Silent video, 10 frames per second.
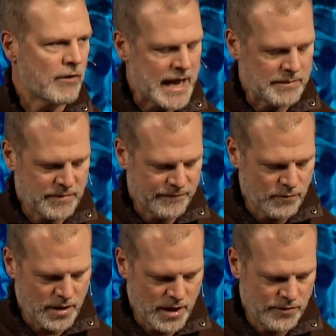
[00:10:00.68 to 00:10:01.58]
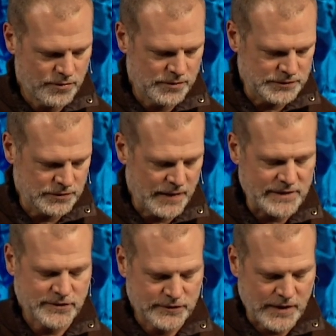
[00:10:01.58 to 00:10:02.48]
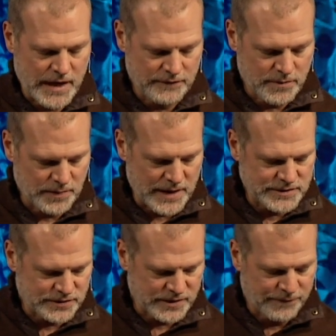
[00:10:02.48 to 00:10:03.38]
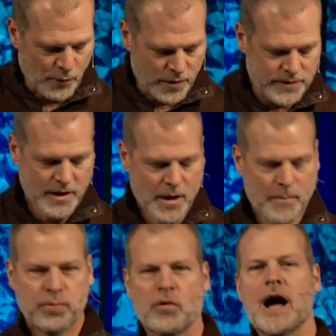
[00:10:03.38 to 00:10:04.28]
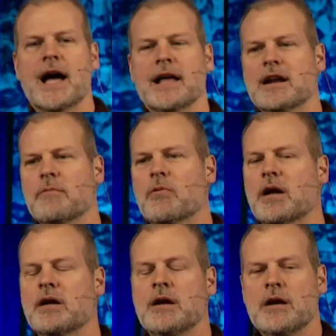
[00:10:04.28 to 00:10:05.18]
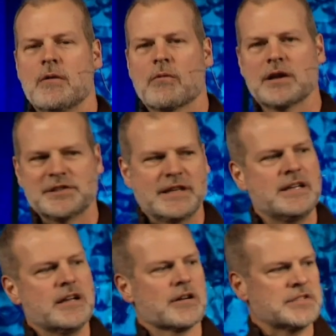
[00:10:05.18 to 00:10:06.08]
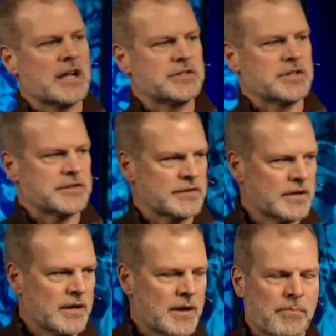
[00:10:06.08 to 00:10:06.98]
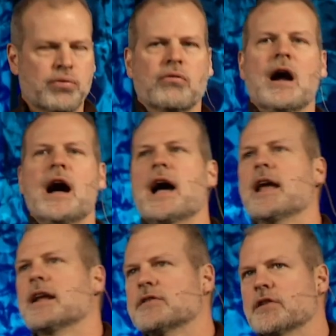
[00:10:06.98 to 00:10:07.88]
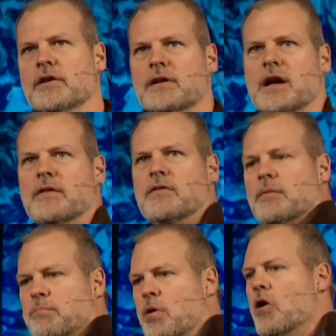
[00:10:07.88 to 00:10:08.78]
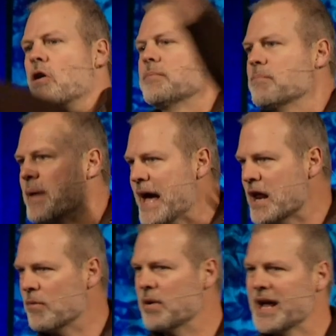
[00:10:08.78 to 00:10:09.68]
and right before others? So that's a sign of complacency. Fourth, pride. And what I see here is not just pride as a kind of a broad banner,